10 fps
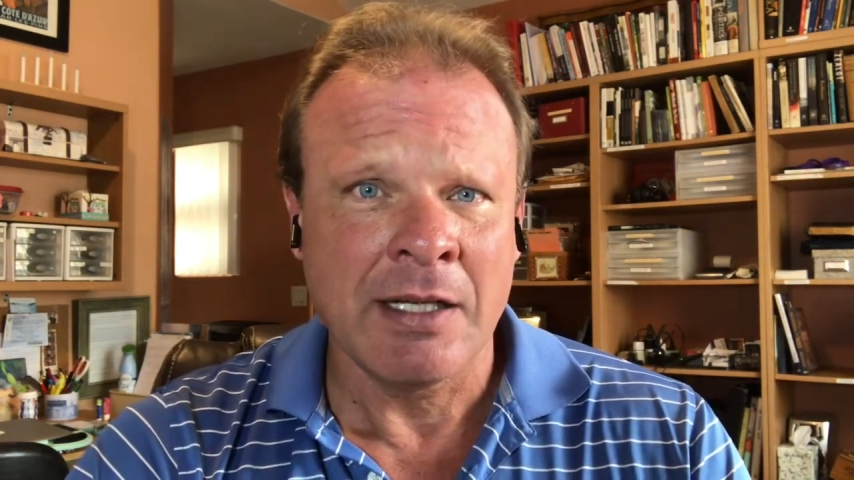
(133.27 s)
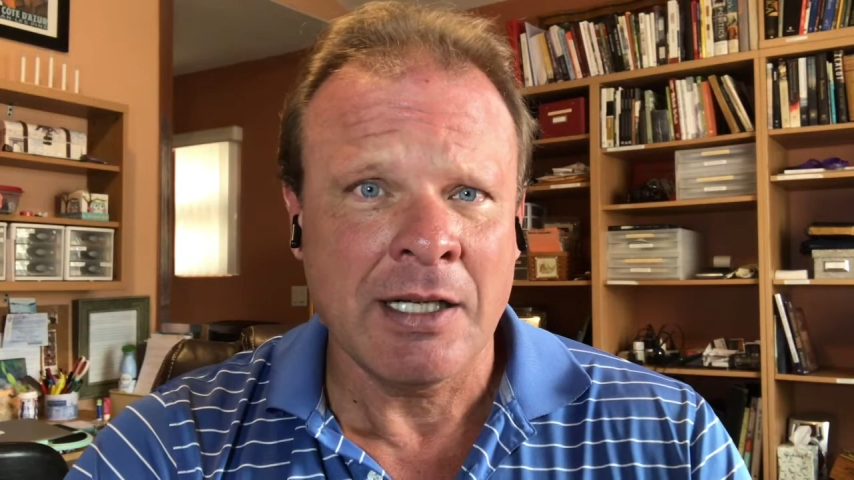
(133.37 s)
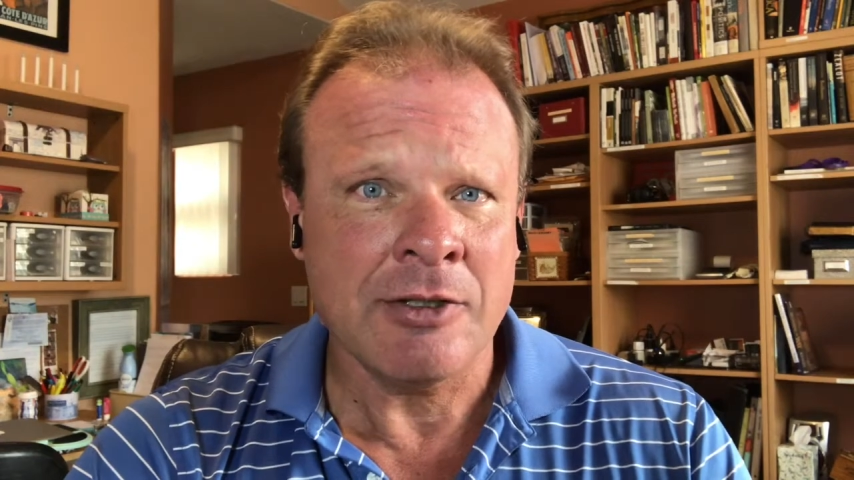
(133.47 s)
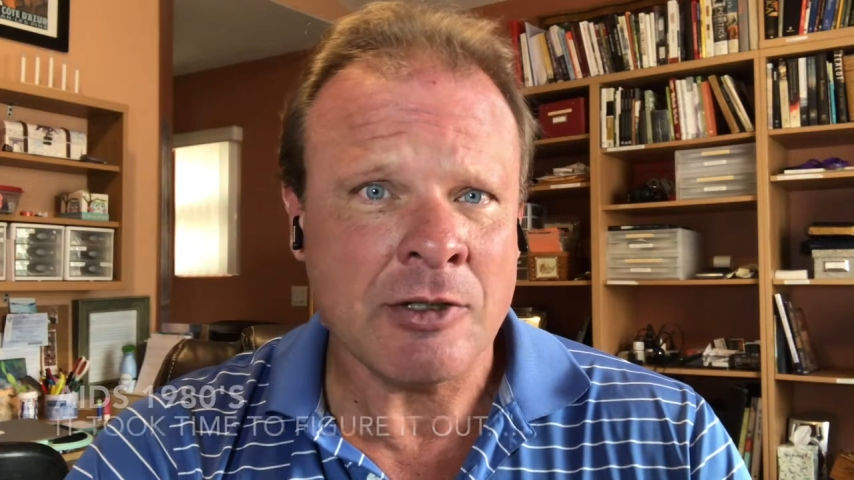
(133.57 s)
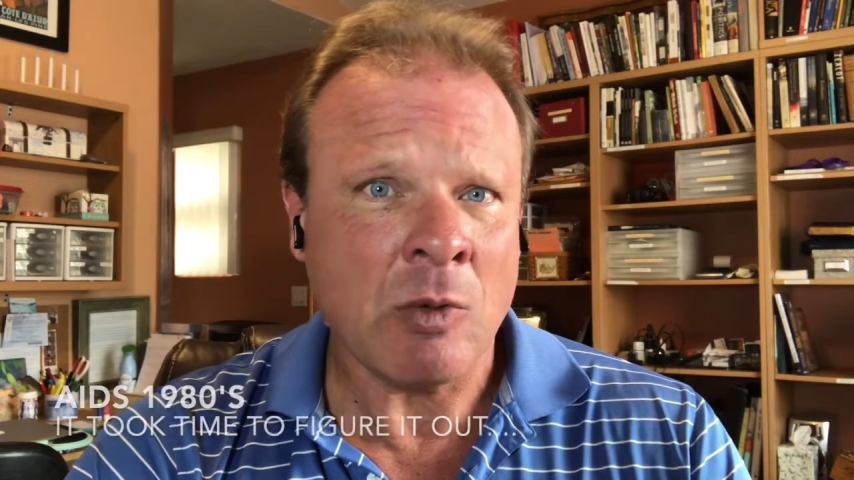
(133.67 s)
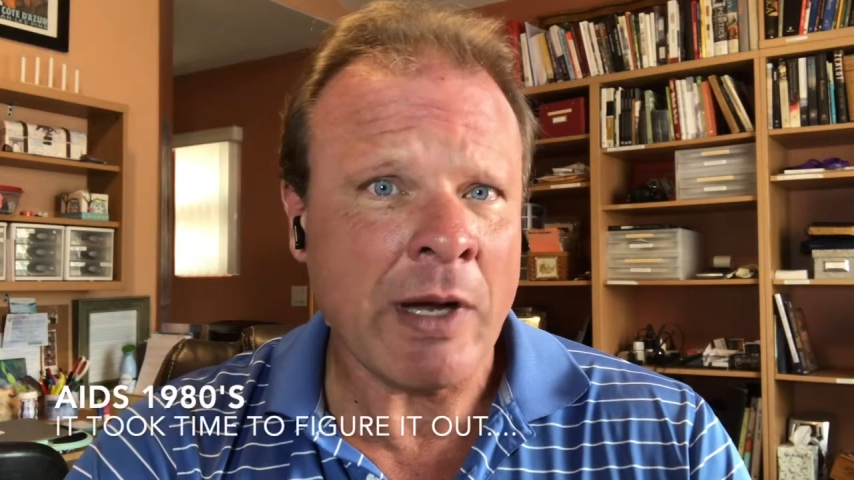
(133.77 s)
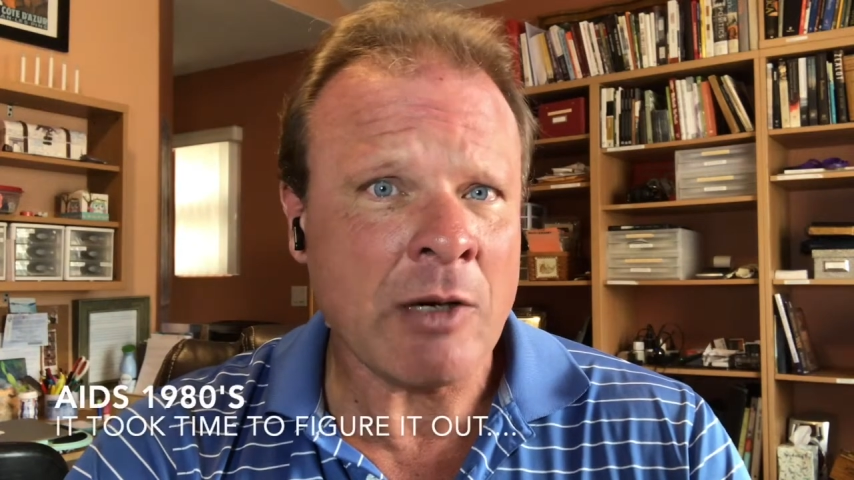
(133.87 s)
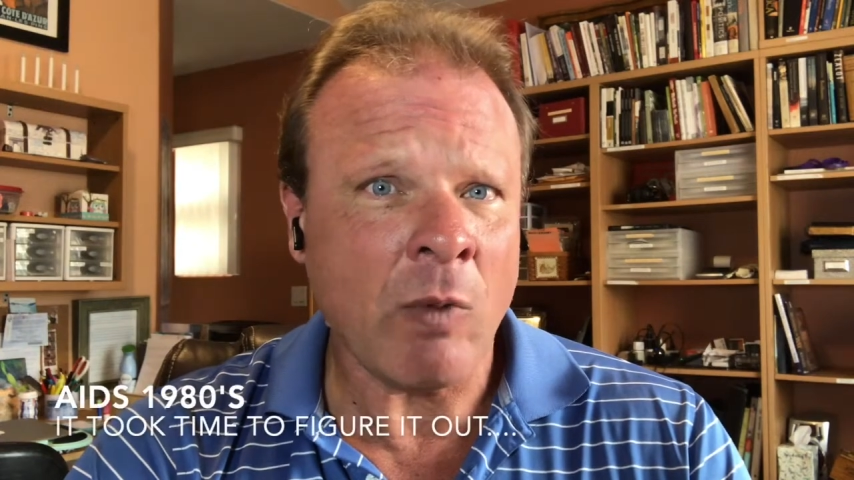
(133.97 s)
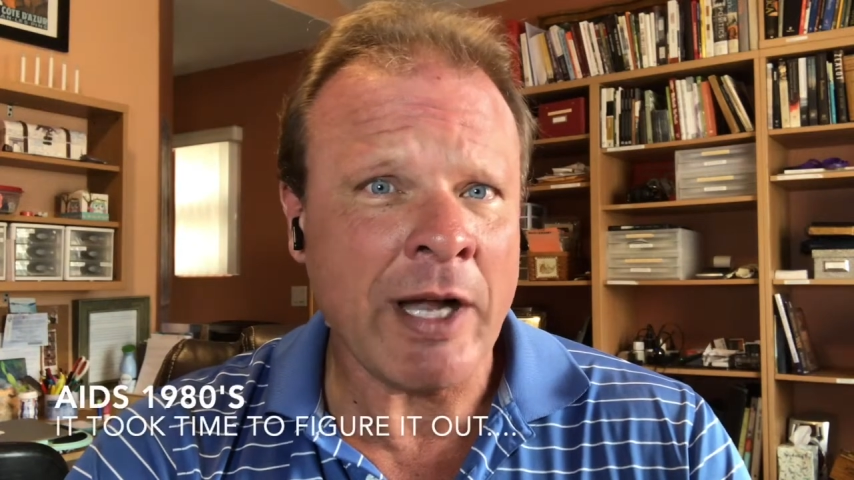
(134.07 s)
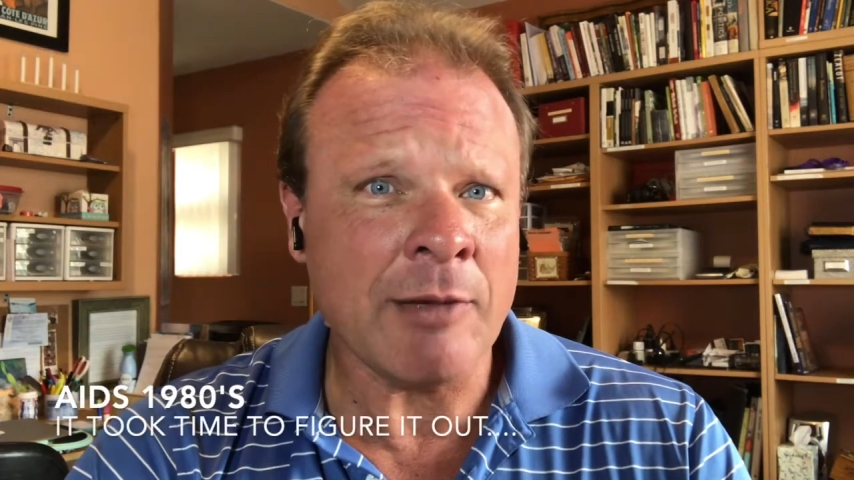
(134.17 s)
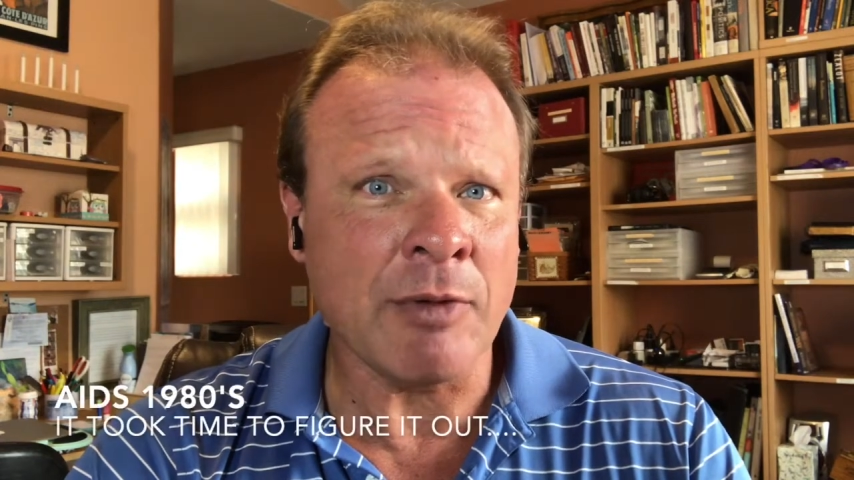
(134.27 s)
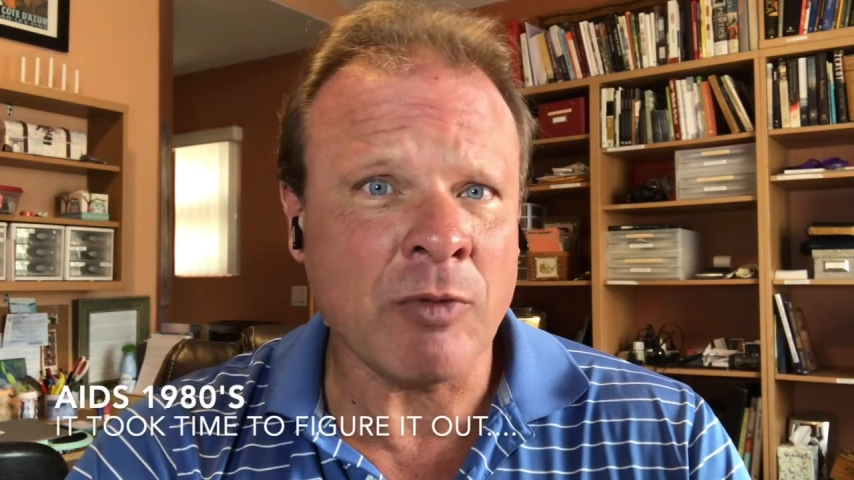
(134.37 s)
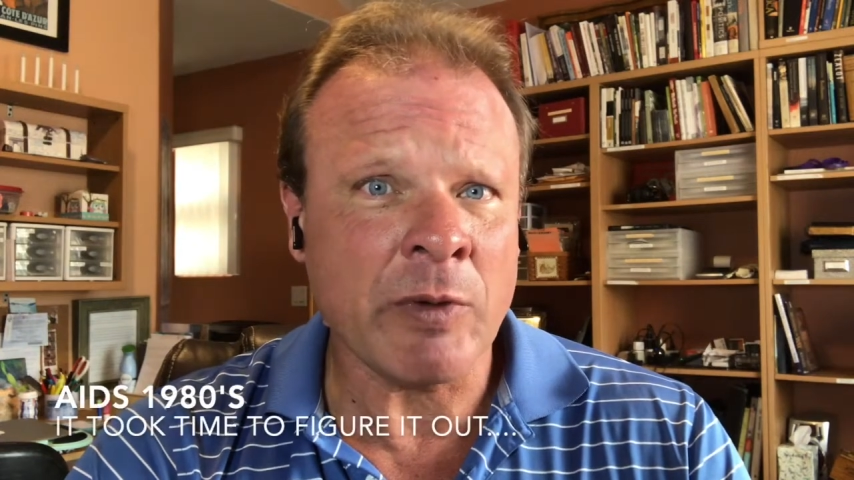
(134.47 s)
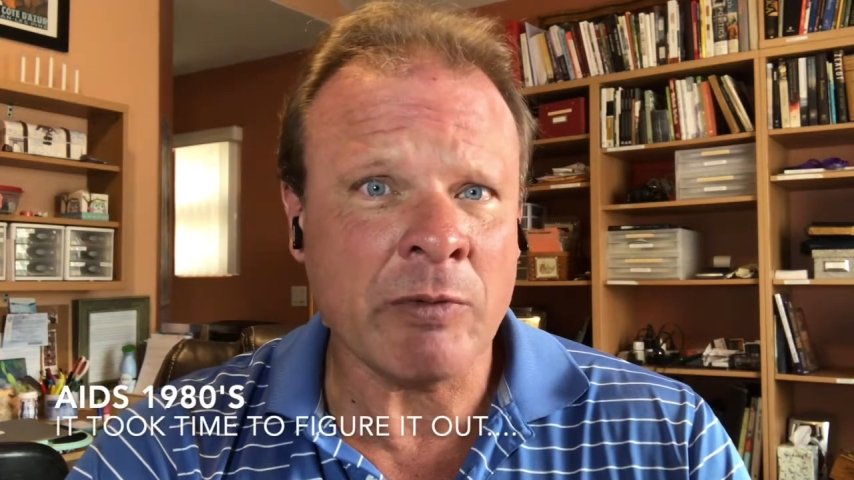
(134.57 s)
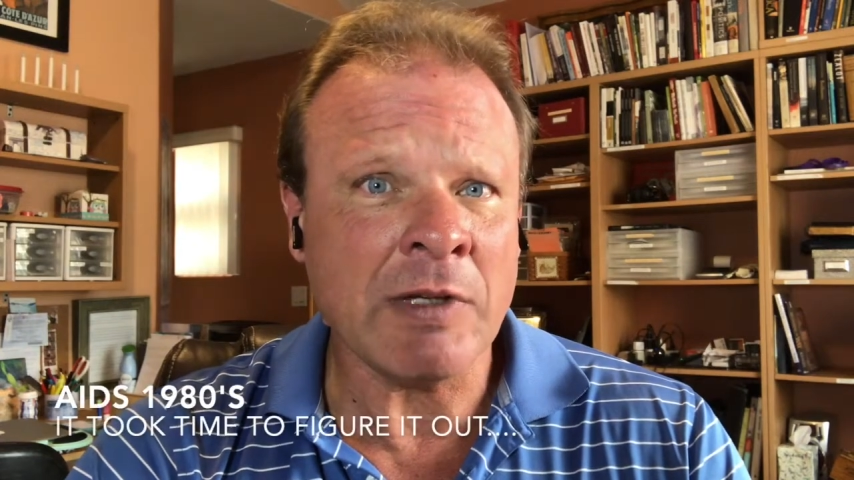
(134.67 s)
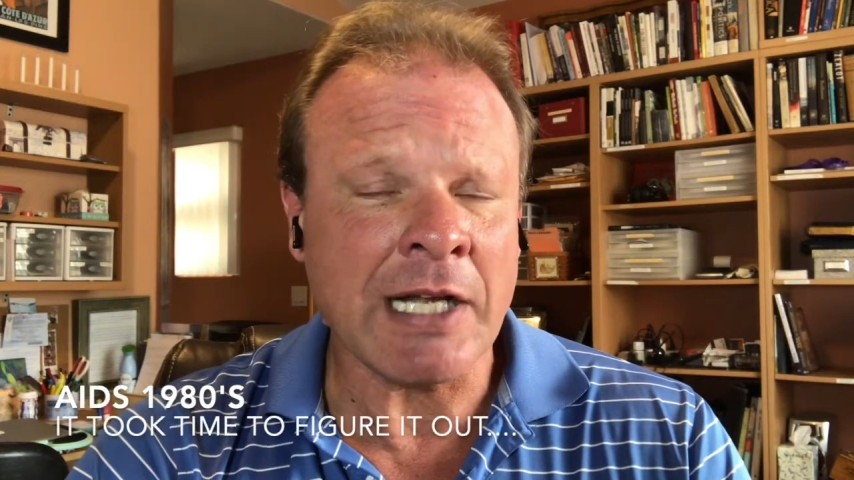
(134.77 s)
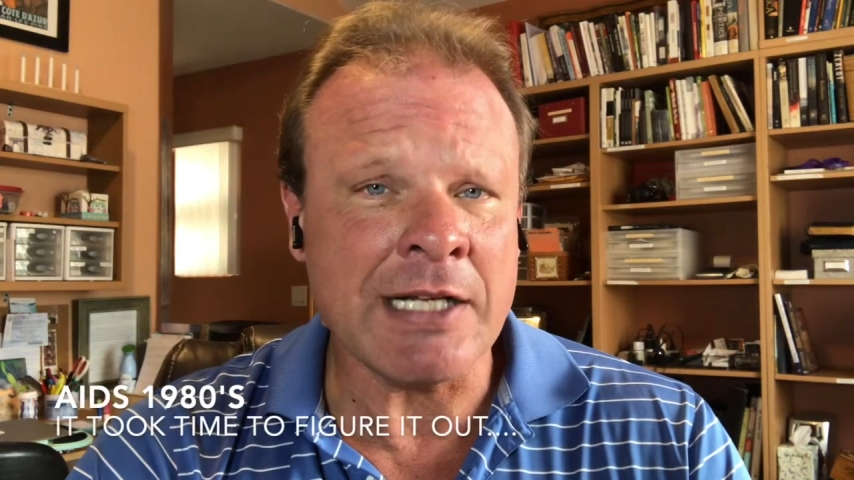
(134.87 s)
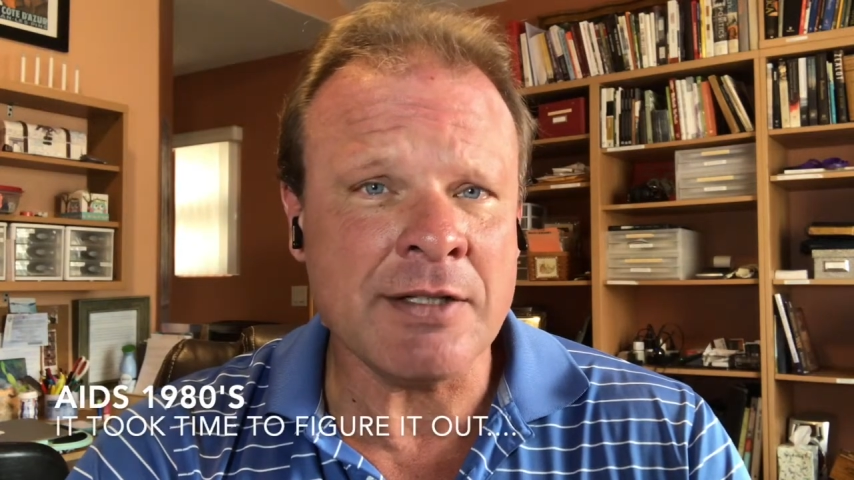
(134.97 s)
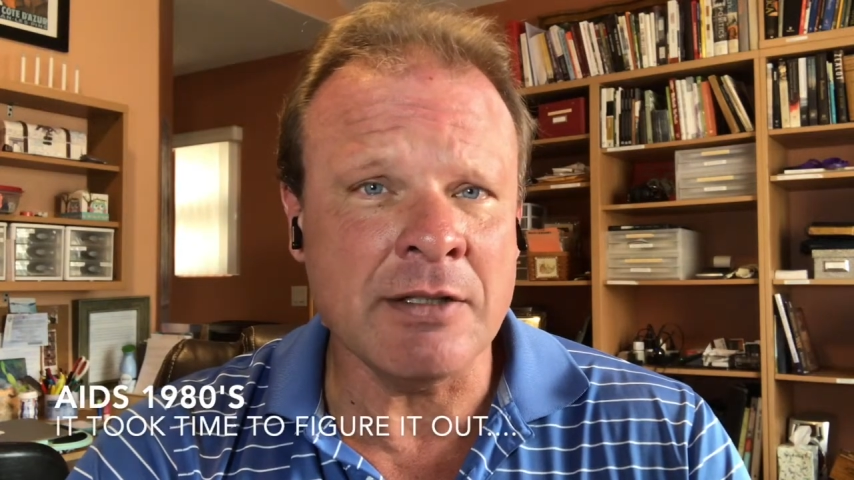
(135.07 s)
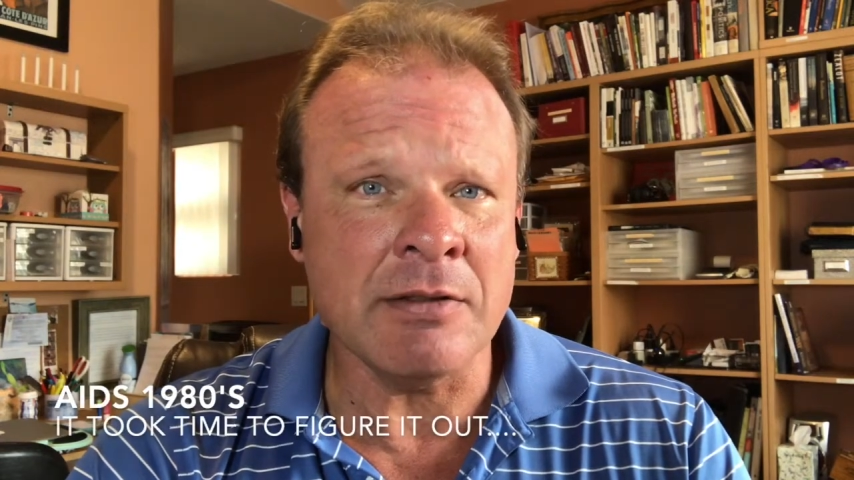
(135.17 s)
it took quite a while before we
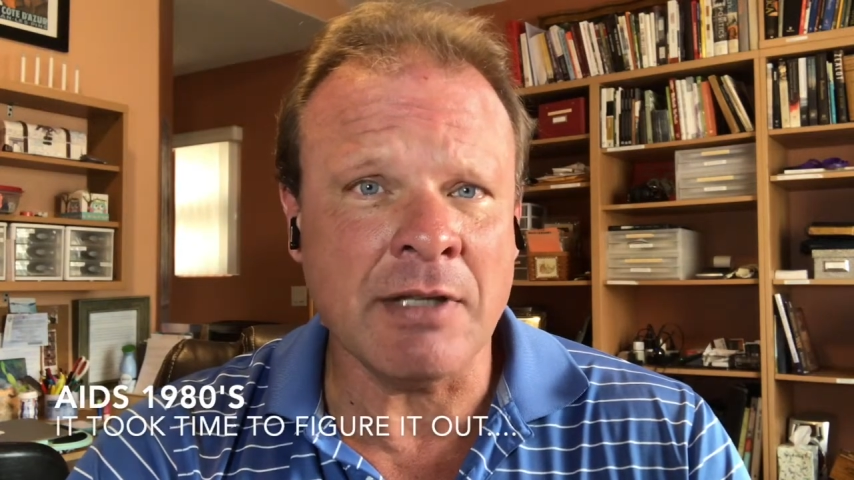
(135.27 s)
realized you